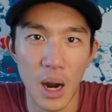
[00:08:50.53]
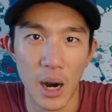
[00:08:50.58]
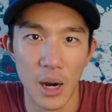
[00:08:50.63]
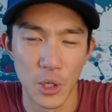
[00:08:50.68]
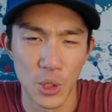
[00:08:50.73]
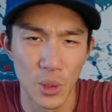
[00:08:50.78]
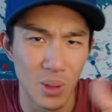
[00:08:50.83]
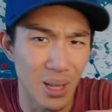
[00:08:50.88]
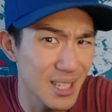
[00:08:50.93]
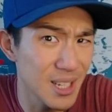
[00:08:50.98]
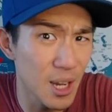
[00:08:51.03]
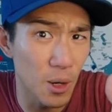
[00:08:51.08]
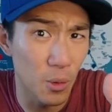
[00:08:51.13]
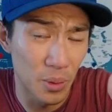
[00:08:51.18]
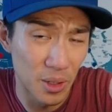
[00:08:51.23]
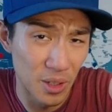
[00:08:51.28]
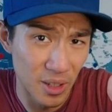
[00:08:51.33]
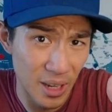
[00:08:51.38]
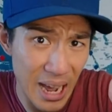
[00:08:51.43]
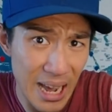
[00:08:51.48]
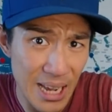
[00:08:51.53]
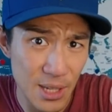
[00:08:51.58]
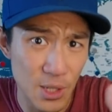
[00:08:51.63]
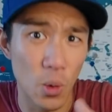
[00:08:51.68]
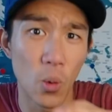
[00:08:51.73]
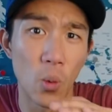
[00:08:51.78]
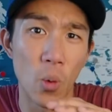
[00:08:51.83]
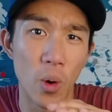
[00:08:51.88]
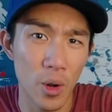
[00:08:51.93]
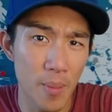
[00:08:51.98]
All right, so let's get real,
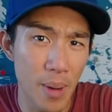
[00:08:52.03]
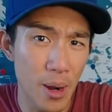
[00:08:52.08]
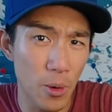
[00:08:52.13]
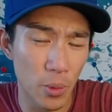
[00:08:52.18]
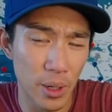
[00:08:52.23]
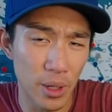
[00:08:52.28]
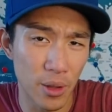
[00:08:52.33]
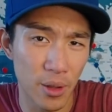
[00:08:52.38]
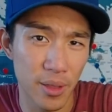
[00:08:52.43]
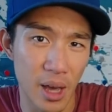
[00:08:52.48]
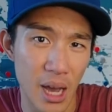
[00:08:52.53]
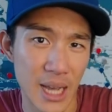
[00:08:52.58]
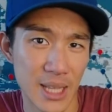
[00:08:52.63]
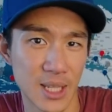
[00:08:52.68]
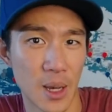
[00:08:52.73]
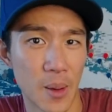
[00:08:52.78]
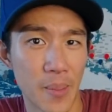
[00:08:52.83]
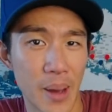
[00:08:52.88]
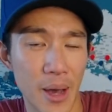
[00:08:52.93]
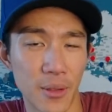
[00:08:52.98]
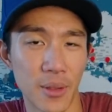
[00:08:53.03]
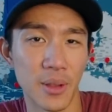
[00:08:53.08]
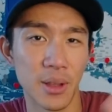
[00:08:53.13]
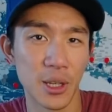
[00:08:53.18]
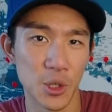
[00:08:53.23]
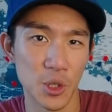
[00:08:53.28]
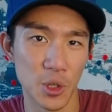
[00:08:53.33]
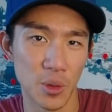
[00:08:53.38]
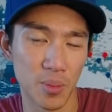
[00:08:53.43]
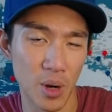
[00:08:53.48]
guys. What are my real thoughts about
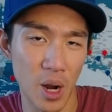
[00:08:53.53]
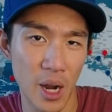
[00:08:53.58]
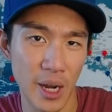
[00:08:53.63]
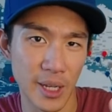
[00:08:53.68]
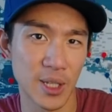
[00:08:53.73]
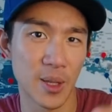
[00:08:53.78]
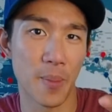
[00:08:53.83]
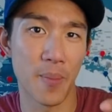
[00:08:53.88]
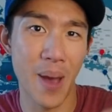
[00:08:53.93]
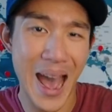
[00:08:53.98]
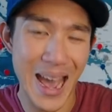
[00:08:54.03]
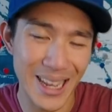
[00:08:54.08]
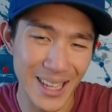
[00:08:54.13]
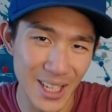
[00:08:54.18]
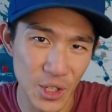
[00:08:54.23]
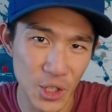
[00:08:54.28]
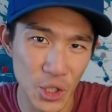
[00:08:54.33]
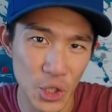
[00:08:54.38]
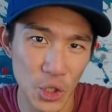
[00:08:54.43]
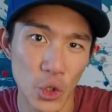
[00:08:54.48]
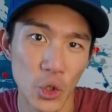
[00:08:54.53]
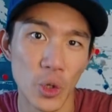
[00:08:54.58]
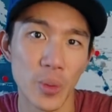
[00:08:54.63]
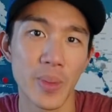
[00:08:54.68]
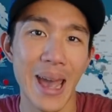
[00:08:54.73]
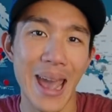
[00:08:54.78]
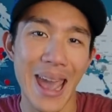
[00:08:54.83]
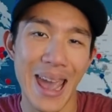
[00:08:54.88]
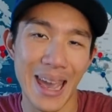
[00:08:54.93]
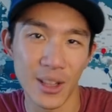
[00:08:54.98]
these two products, the packing
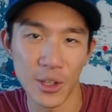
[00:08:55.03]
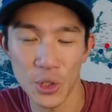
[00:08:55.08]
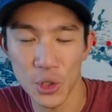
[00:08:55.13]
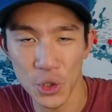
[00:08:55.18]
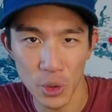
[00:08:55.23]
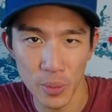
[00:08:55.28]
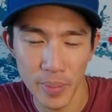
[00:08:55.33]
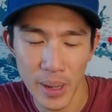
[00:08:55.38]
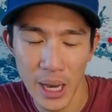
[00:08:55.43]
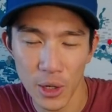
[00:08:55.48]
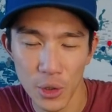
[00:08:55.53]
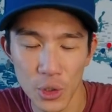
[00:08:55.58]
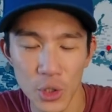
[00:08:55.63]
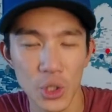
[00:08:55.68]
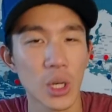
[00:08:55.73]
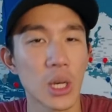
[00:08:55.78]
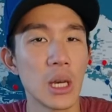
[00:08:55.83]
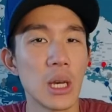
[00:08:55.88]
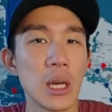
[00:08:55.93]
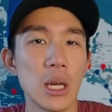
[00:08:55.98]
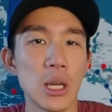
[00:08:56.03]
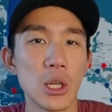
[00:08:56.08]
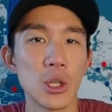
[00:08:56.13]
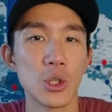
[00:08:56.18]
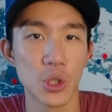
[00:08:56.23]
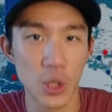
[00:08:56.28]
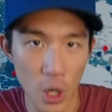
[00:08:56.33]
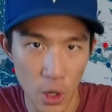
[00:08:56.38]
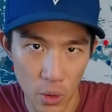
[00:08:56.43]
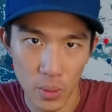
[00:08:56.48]
cube and the shoe pouch?
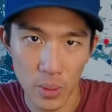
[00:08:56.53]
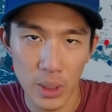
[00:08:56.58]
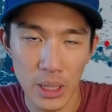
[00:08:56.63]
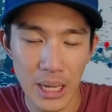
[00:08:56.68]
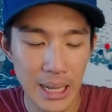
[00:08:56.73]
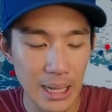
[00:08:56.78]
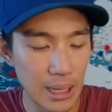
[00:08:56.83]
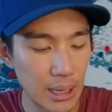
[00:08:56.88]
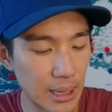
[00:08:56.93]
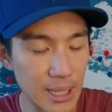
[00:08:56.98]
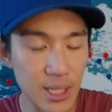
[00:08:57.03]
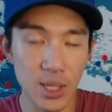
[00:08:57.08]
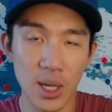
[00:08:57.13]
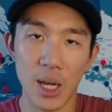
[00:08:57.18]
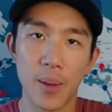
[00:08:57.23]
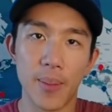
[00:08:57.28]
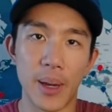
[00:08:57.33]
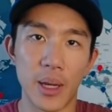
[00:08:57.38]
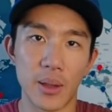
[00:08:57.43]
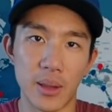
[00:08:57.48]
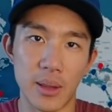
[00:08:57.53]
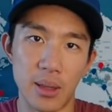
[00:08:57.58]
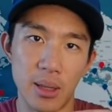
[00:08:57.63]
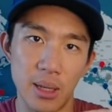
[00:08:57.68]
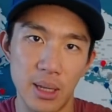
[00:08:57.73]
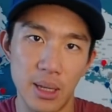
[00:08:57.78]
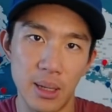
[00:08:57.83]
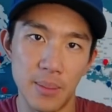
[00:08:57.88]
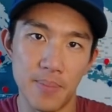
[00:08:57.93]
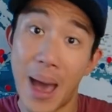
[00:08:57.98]
So let's talk about
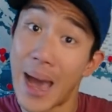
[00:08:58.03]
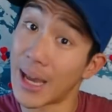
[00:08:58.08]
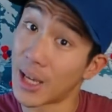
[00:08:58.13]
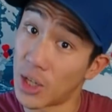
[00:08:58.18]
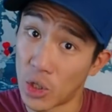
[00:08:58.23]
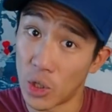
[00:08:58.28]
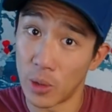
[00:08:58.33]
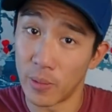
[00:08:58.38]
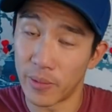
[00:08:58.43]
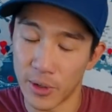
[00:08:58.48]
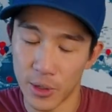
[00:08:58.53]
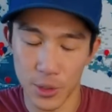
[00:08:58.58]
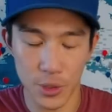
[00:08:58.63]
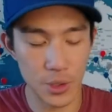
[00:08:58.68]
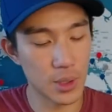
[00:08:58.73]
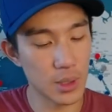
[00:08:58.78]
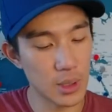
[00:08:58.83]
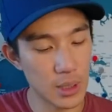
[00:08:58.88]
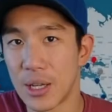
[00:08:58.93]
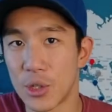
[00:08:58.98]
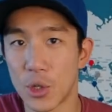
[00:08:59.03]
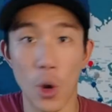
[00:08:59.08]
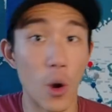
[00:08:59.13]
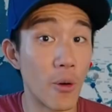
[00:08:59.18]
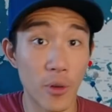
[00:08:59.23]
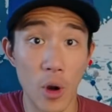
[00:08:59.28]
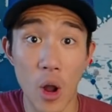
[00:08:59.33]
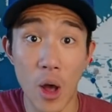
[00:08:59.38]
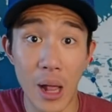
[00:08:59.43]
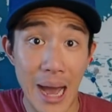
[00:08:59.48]
the packing cube first. So
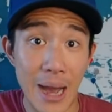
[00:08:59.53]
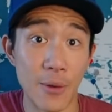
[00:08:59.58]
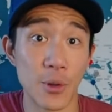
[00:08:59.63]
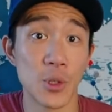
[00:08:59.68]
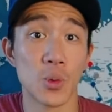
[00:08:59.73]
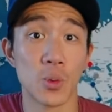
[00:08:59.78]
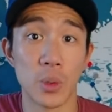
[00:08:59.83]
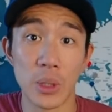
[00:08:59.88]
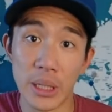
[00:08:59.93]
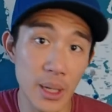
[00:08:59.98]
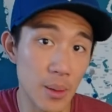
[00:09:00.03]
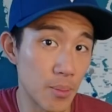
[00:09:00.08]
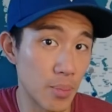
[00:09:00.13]
overall, I was really